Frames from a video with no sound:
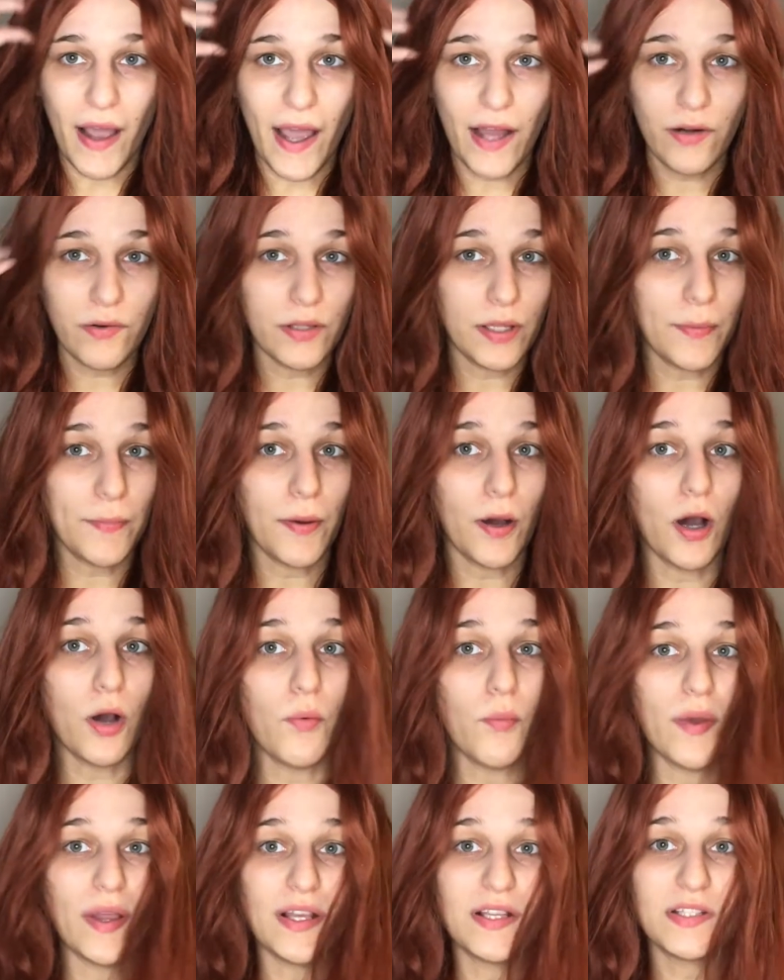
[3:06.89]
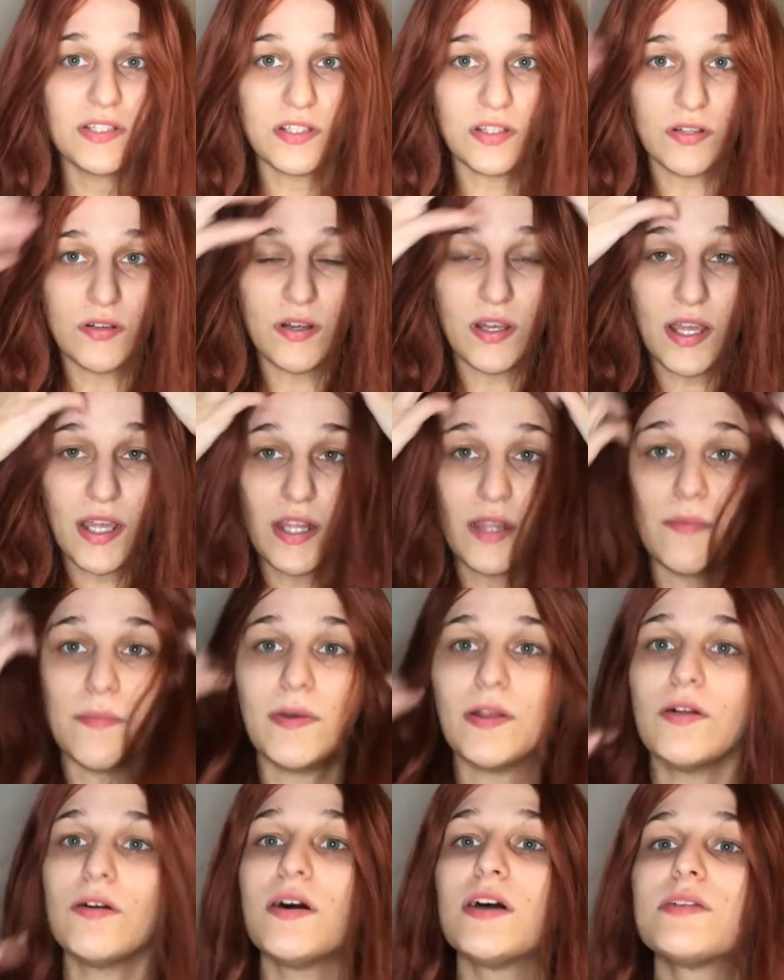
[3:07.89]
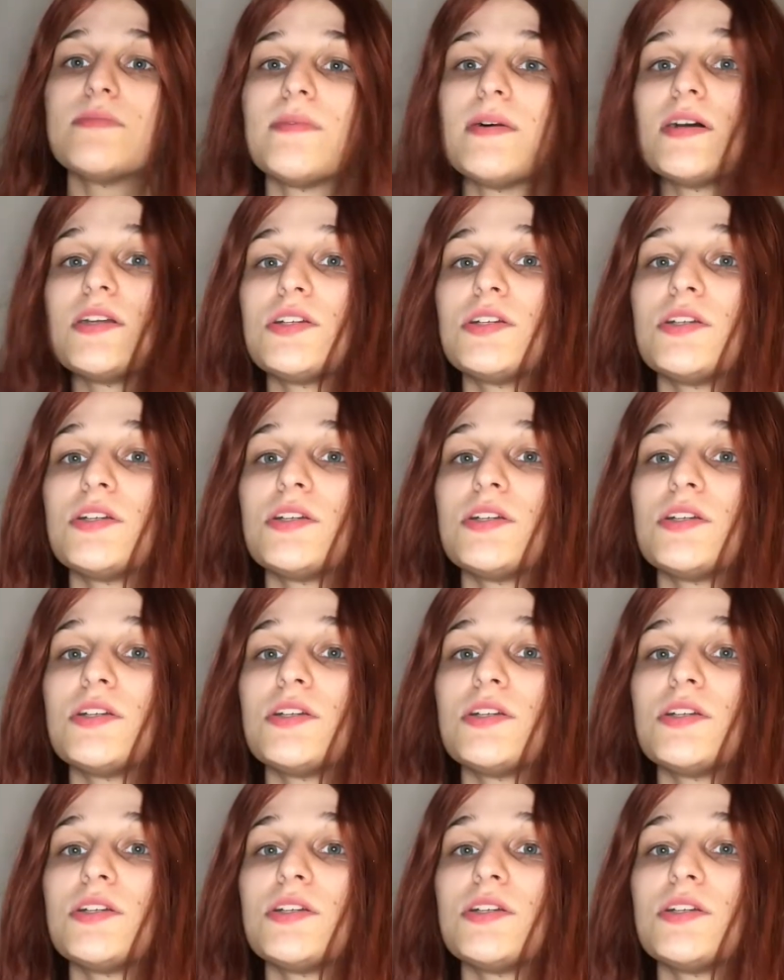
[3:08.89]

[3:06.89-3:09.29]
I don't really put wigs in the middle as much.